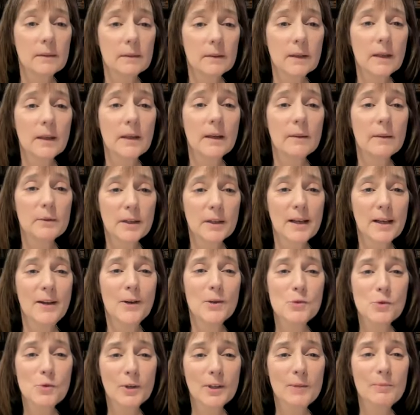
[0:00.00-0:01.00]
I
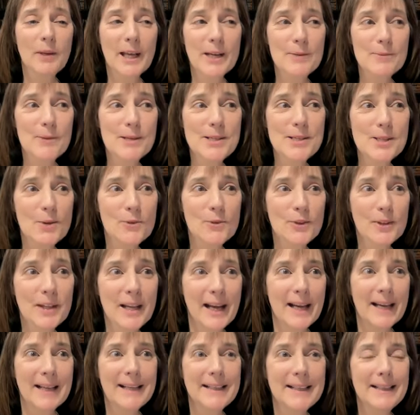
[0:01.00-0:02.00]
was really mad at myself for
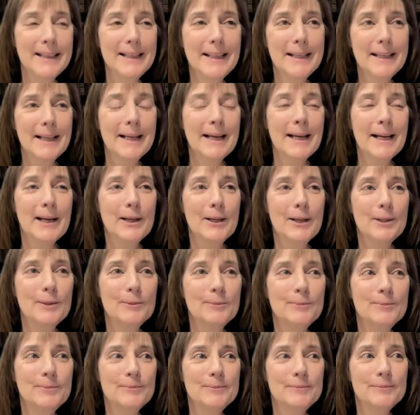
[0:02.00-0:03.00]
that.
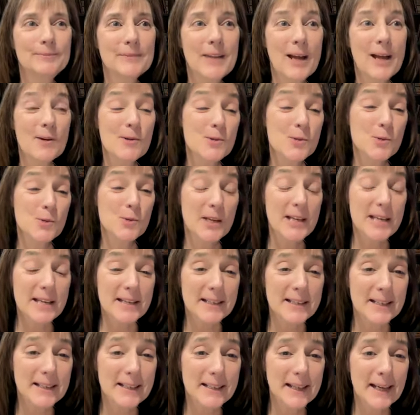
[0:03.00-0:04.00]
I was
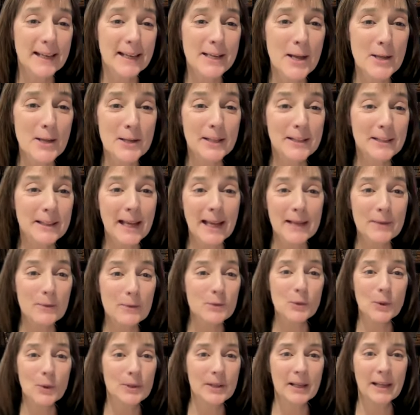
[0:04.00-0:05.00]
weak. And again, it was
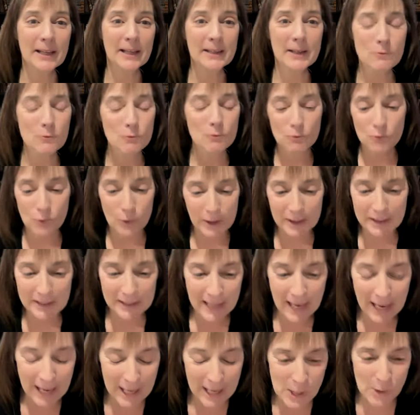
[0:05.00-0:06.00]
I got really
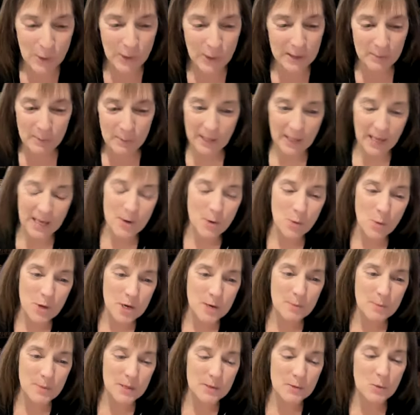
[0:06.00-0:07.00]
angry, and I'm like, I don't want
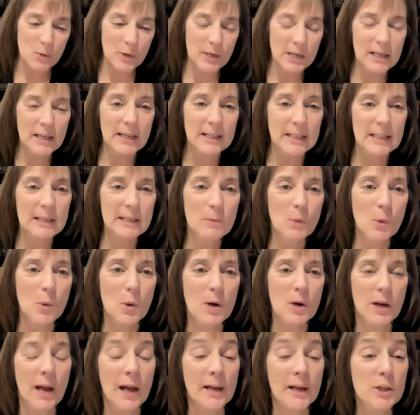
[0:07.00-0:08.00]
to be weak
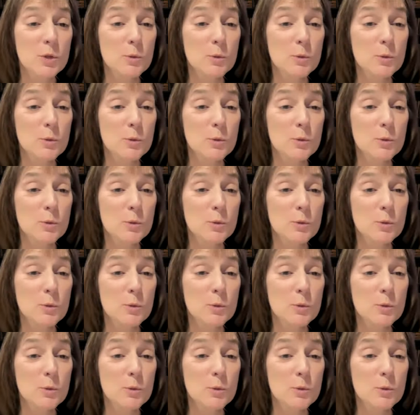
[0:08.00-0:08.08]
anymore.